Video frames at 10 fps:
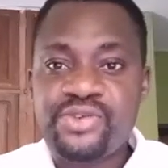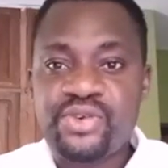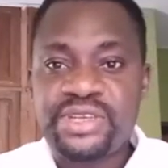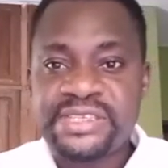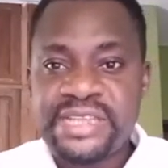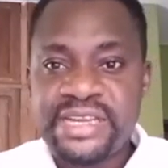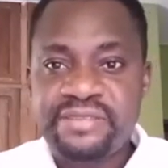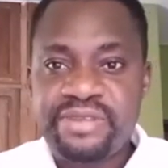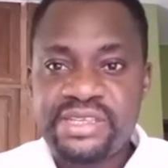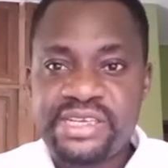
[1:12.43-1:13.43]
you understand
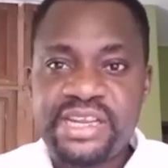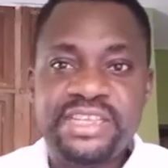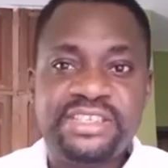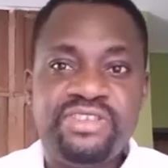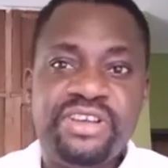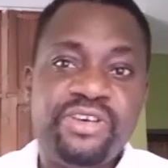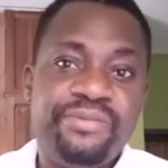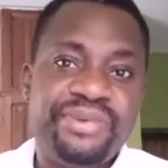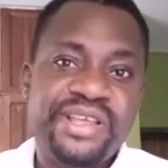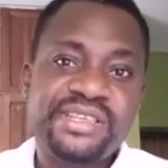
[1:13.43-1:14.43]
it better, that it's not a
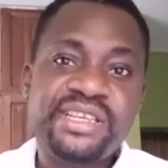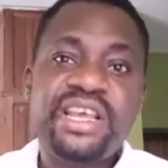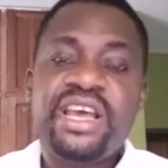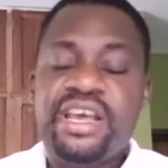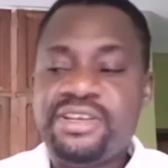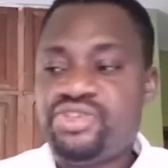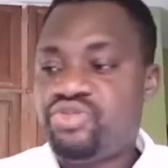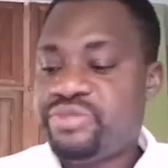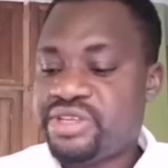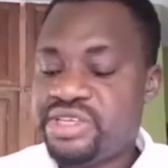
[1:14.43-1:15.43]
complex
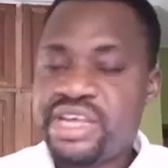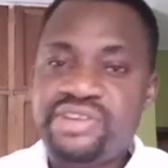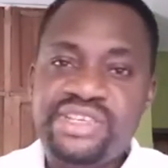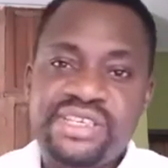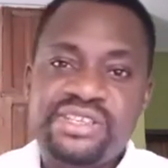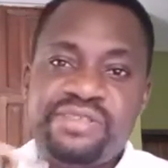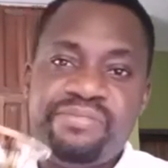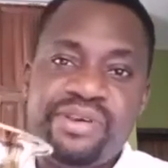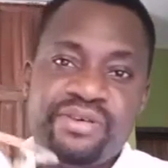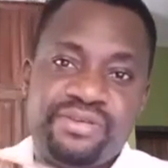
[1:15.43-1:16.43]
instrument. Now this is the
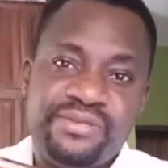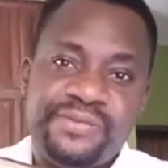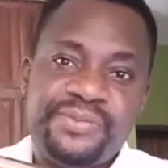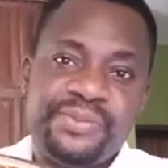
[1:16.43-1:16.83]
bell,